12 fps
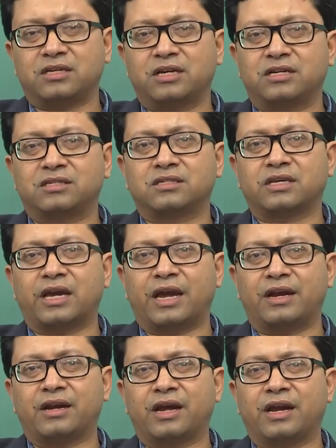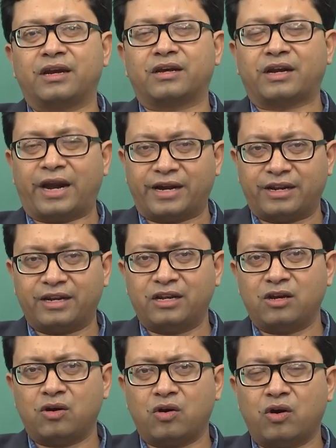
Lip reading: its end criteria,